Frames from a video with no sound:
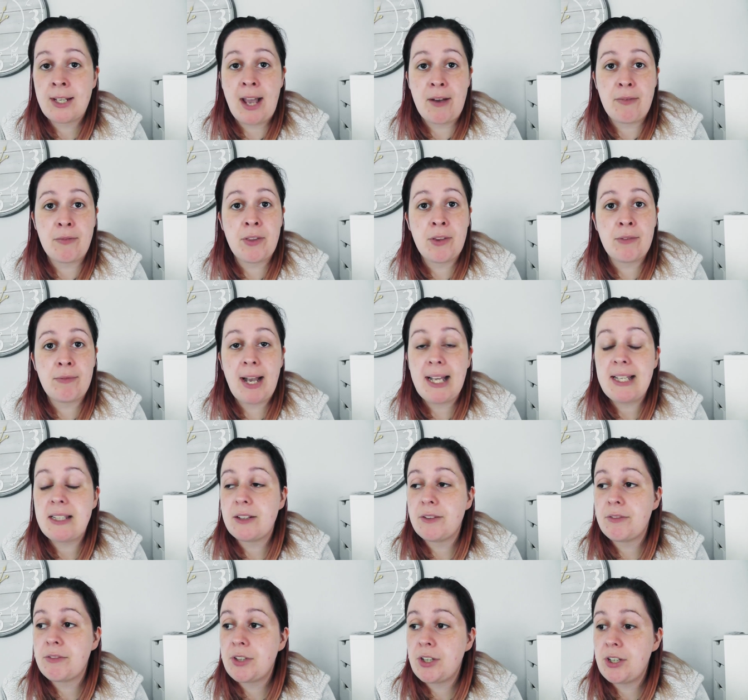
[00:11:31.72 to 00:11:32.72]
yeah, for the rest
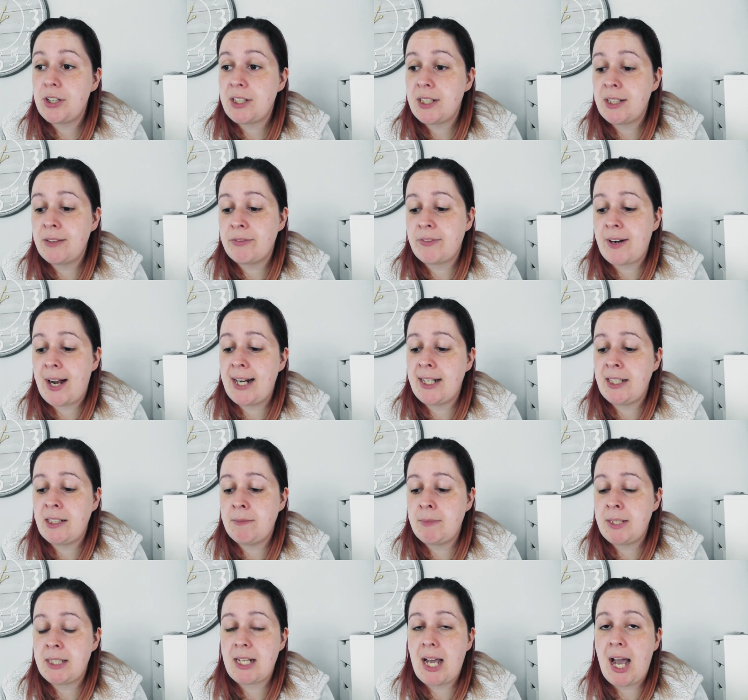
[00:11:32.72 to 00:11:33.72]
of Thursday and Friday you
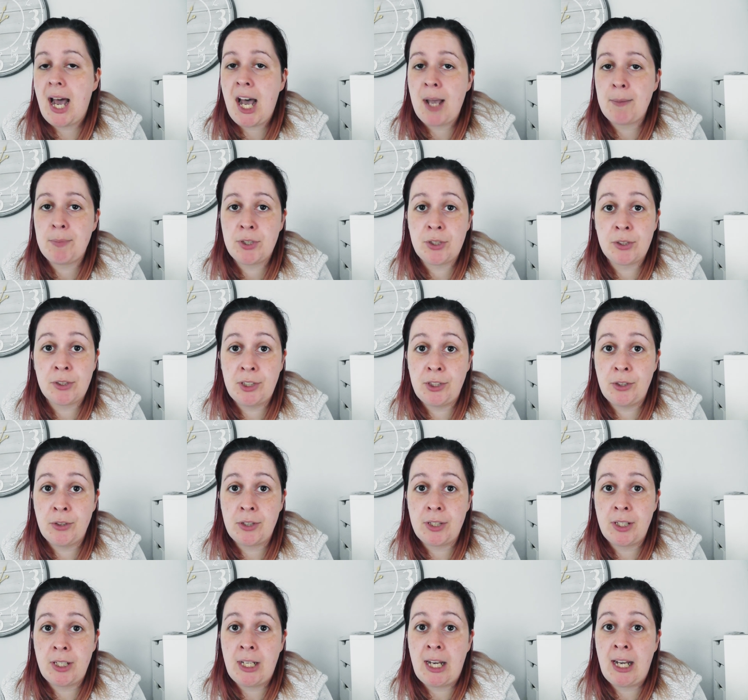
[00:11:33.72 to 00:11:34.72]
missed absolutely
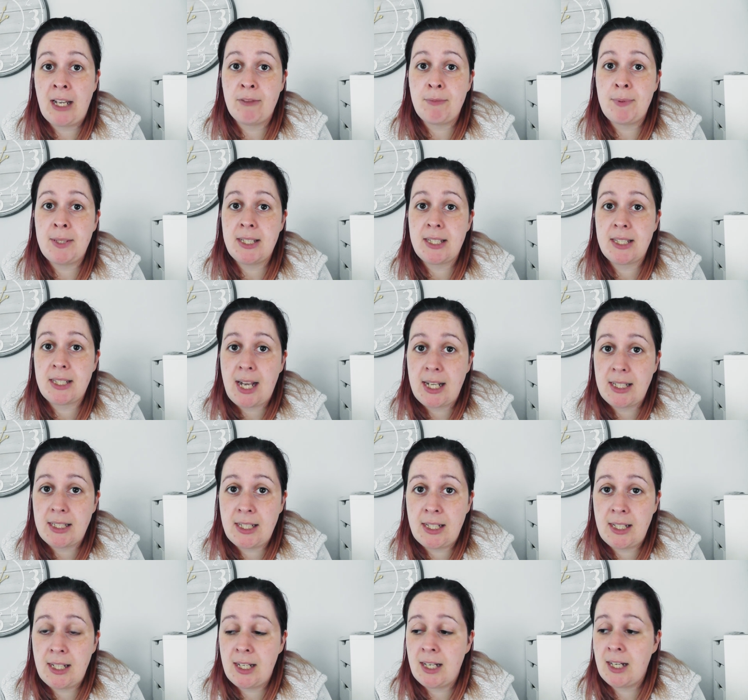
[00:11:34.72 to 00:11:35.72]
nothing. I have been sat
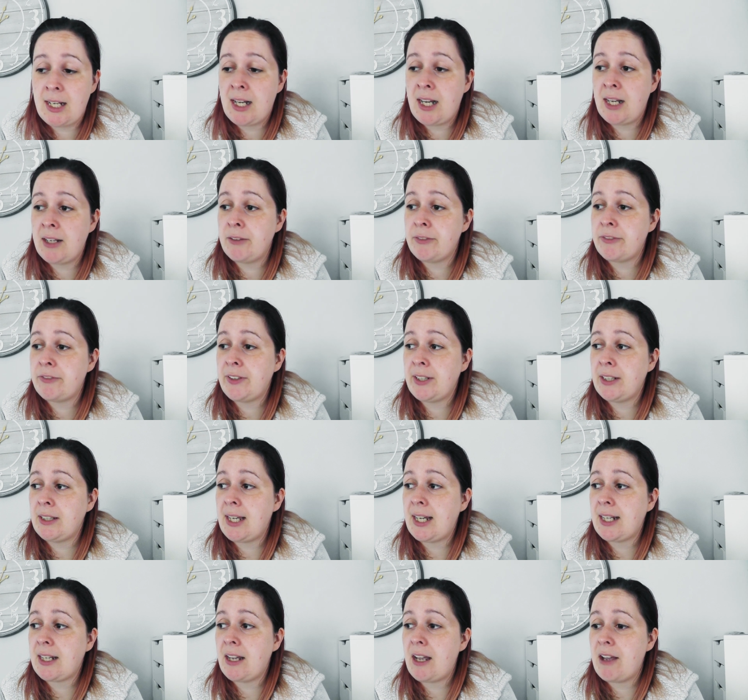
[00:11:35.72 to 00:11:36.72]
here, I feel
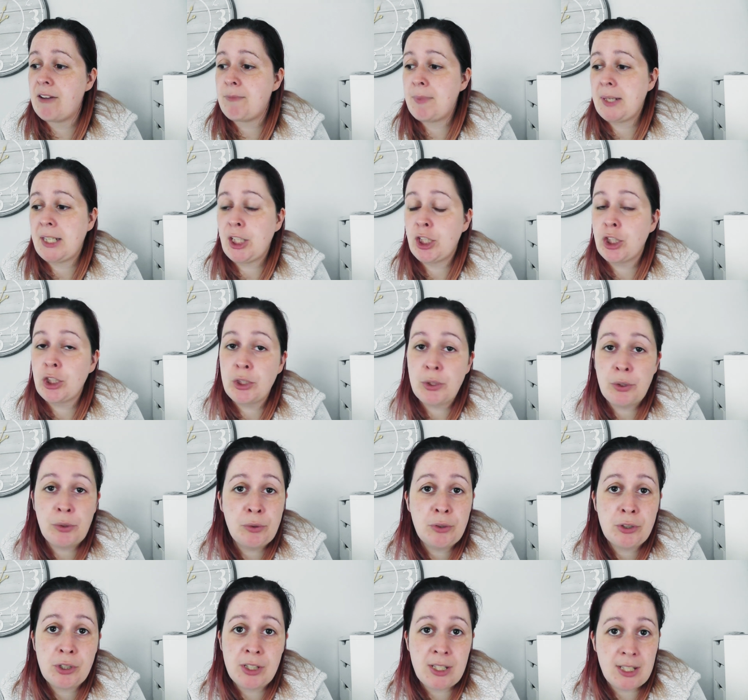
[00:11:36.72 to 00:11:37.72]
like I have been
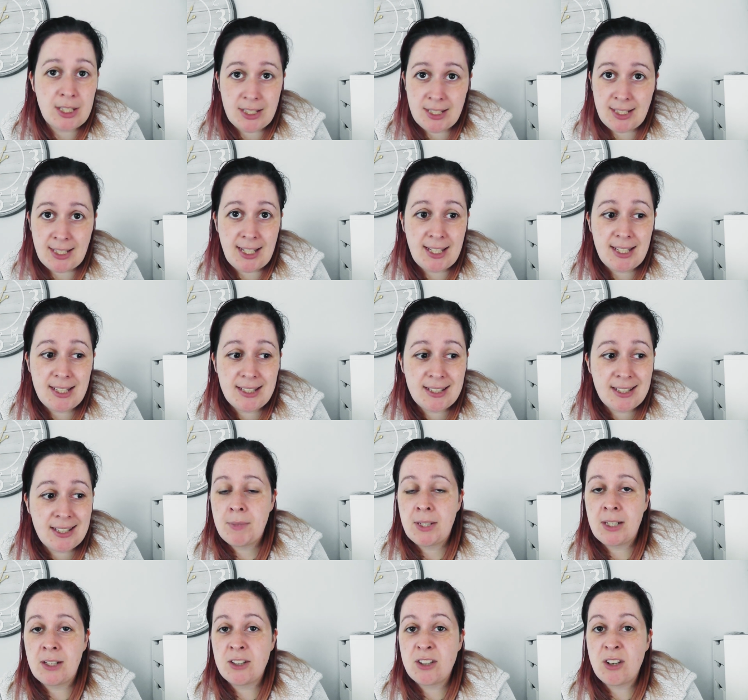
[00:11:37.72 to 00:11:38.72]
glued to this seat
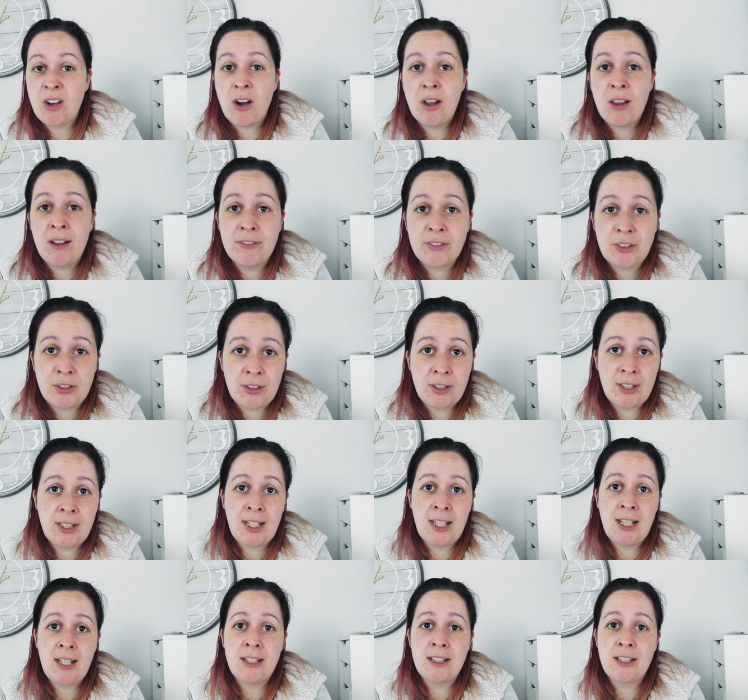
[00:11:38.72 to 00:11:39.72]
because all I've done
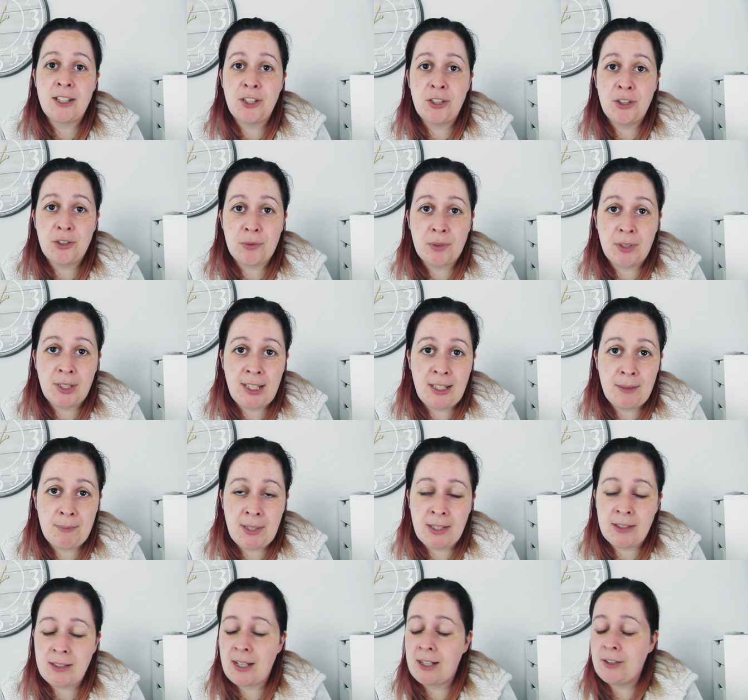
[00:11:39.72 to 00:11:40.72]
is the usual
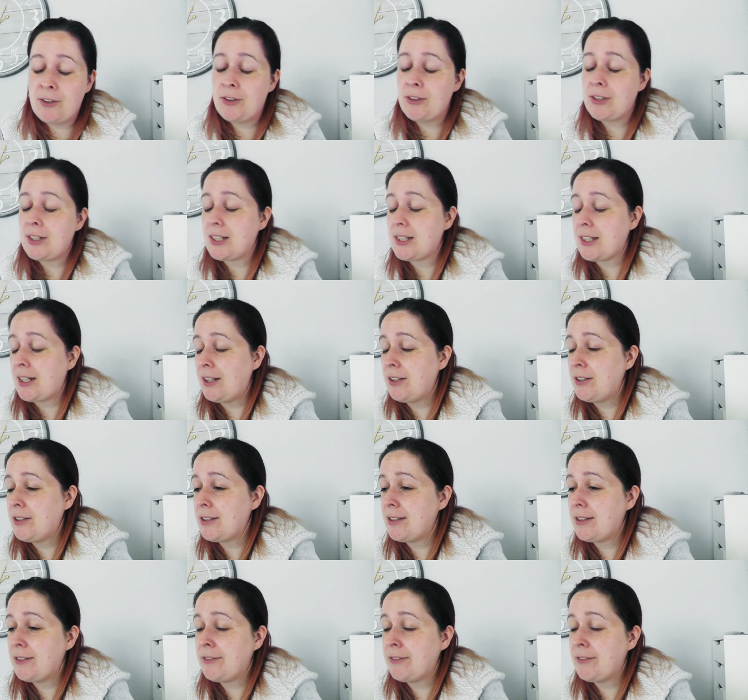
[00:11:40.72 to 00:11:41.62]
emails. I know this sounds